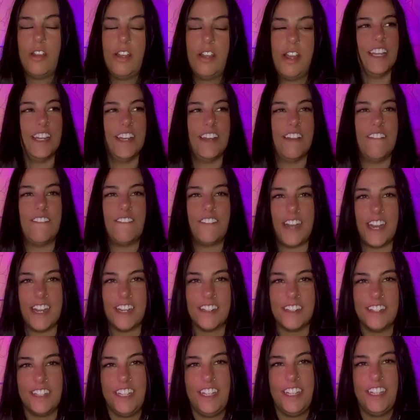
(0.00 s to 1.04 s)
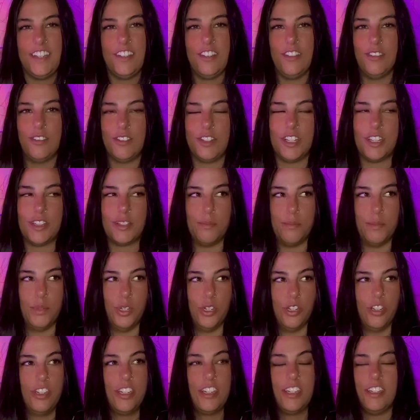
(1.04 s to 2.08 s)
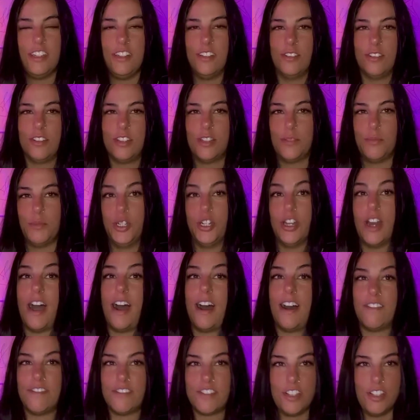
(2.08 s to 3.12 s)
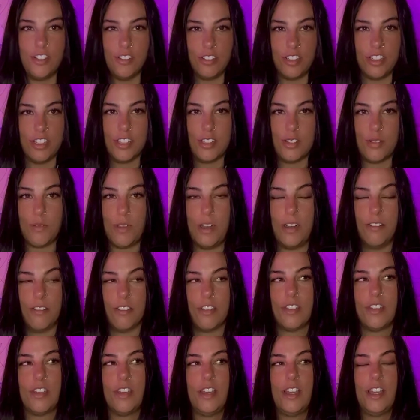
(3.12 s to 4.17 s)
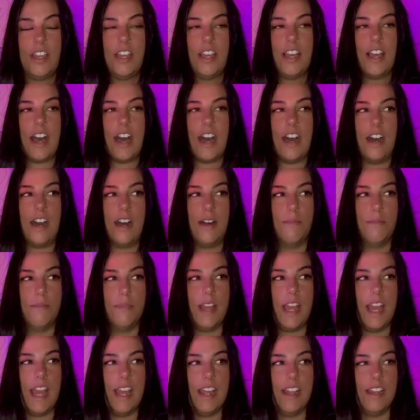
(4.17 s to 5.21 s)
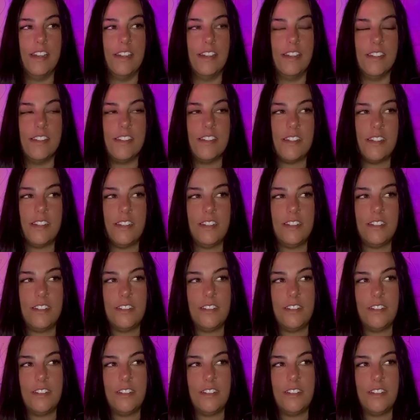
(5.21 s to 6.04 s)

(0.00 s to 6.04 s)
And then finally, you look at the moon, and you look at the moon after you look at the 12th and